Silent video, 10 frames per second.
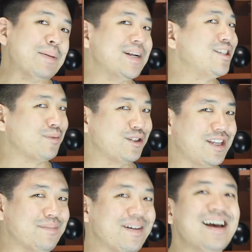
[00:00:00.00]
Maybe not sports
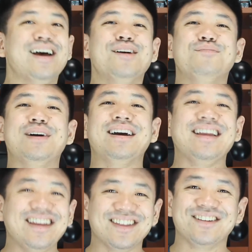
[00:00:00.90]
team.
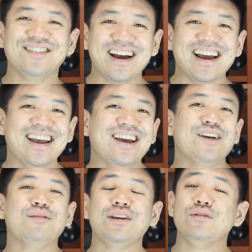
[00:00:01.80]
But either
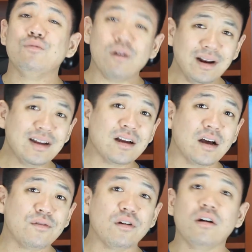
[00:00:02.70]
way, what you want to
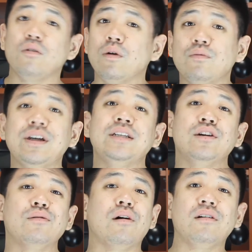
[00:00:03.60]
cover are what we
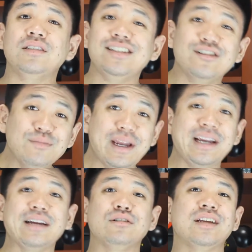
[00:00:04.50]
know are deal
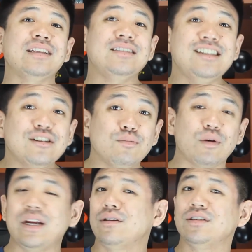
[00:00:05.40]
makers and deal
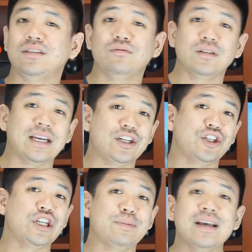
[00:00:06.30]
breakers in
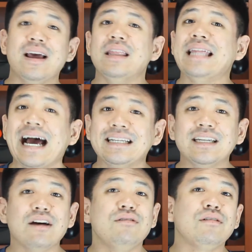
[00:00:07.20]
relationships. That's
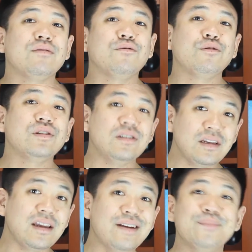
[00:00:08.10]
how you can
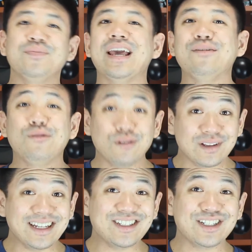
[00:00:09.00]
foresee if a
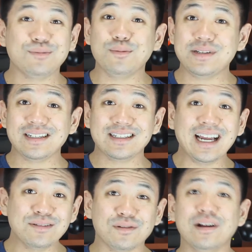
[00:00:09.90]
relationship will be
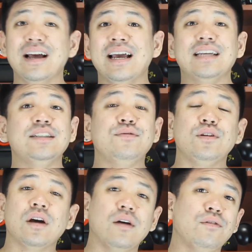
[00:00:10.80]
successful, is if
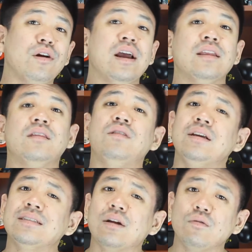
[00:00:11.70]
you cover the
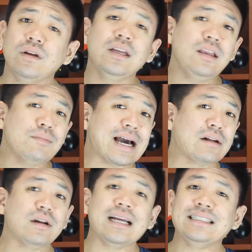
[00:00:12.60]
things that really
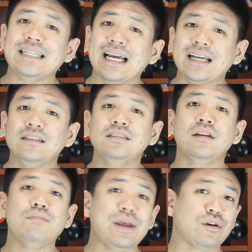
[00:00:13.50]
matter and tend
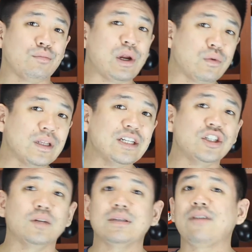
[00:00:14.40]
to make or break
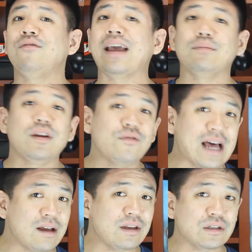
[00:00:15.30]
relationships, like family
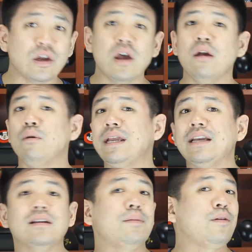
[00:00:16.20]
values or
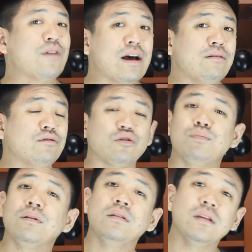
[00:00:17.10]
economic values or
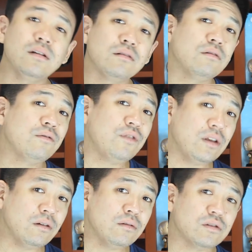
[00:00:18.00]
political
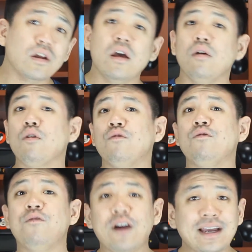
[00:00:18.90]
views or
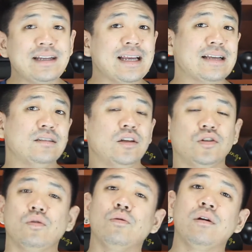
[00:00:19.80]

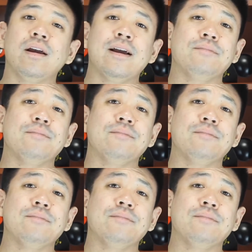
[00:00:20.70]
finances or